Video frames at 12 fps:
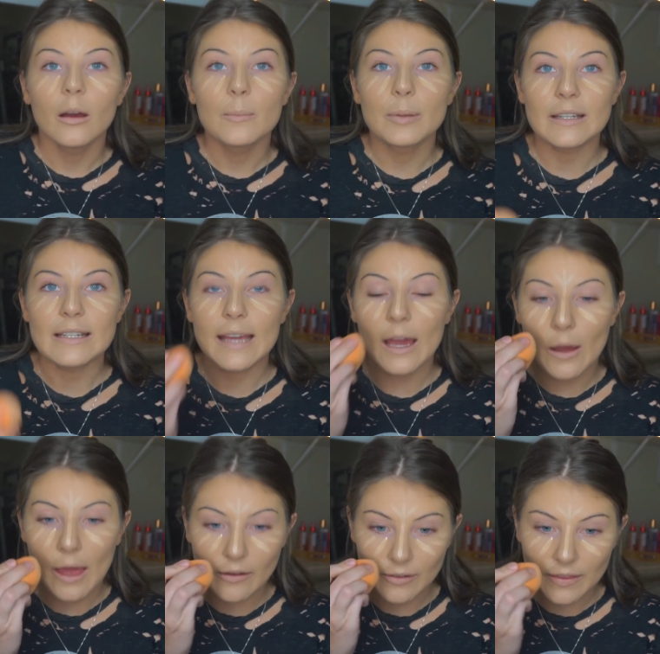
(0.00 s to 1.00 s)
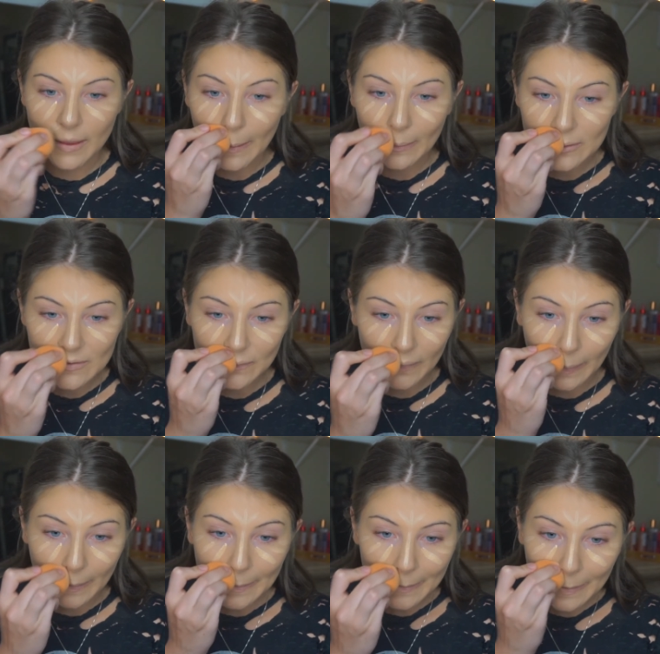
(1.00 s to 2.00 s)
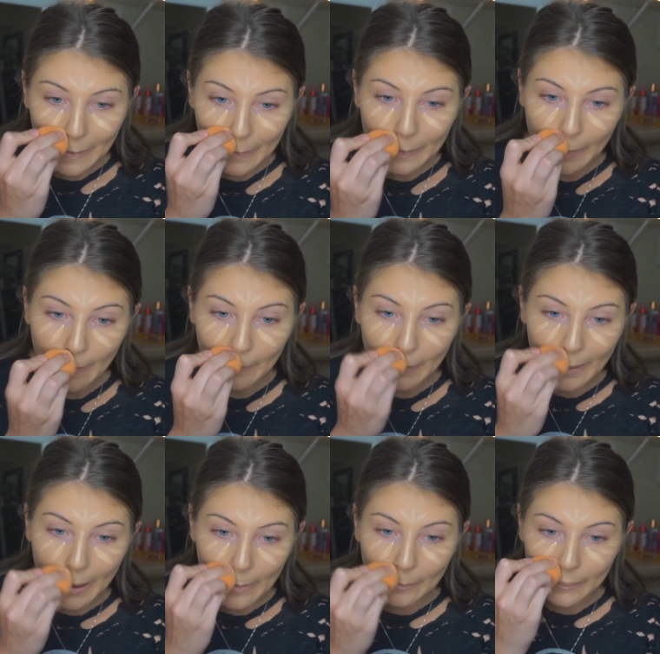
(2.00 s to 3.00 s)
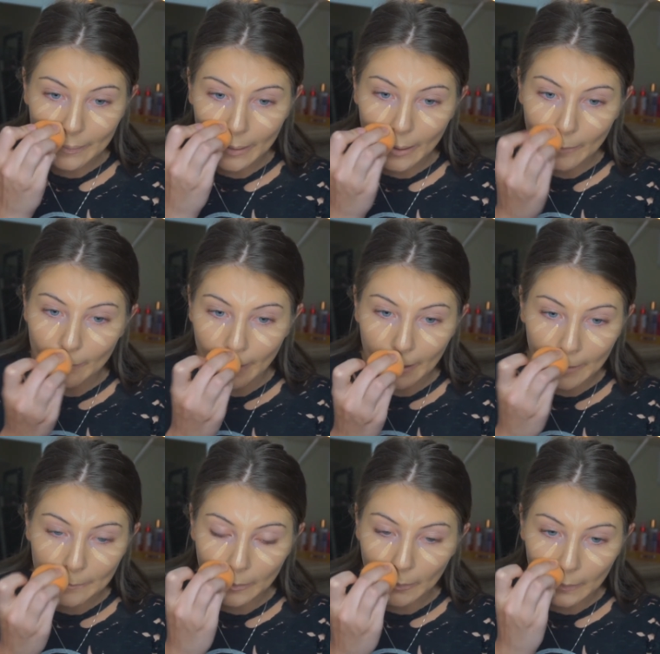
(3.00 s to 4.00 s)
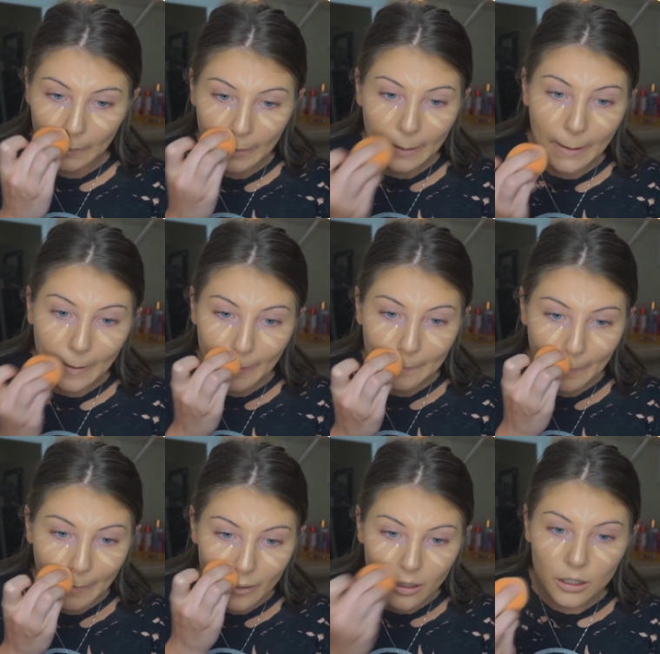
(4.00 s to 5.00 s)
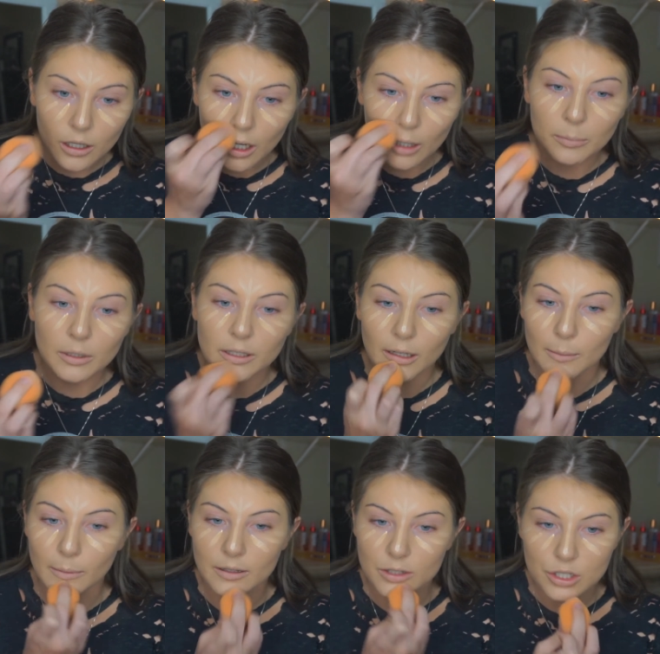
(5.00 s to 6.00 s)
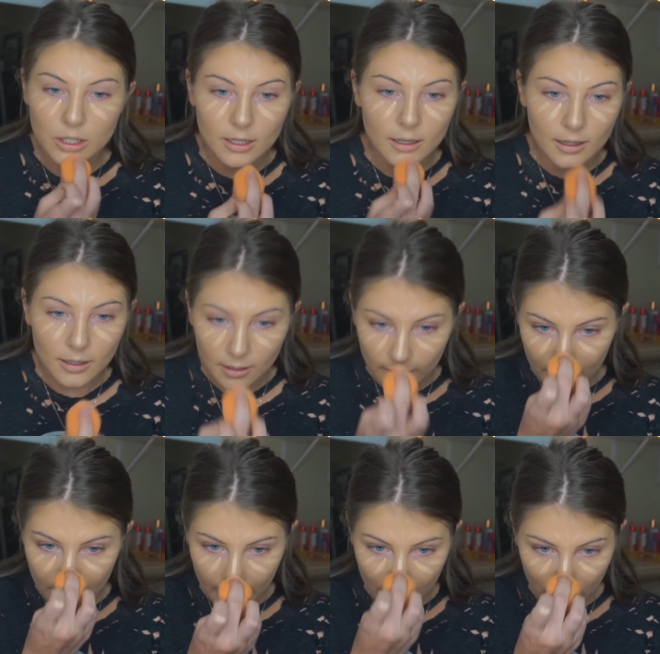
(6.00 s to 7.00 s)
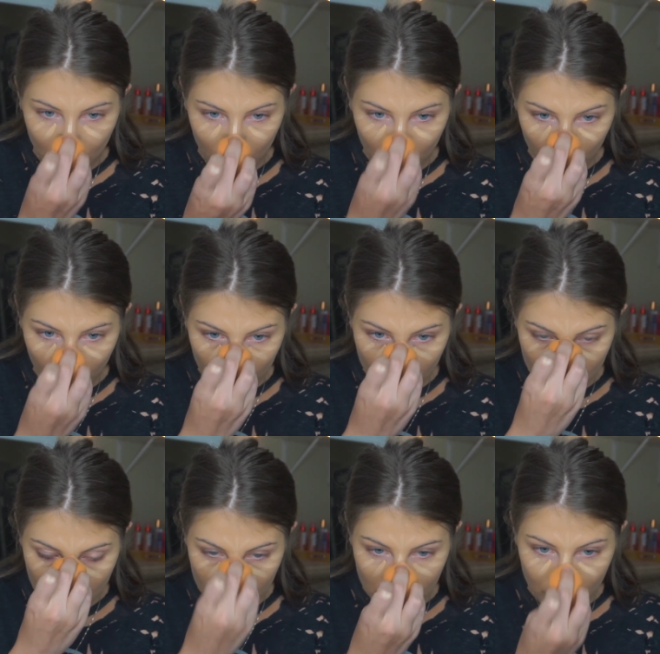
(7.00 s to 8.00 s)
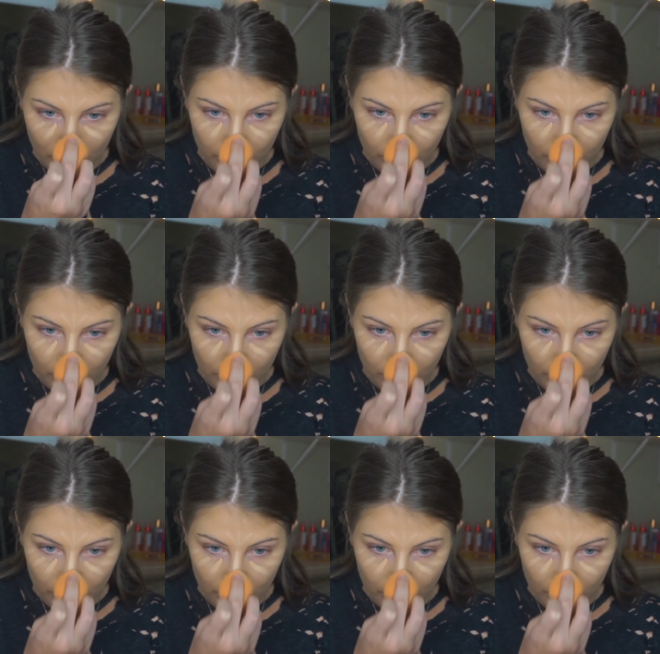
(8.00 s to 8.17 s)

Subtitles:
blending out everything else first. So like I'll blend out my upper lip, I'll blend out my chin, my nose,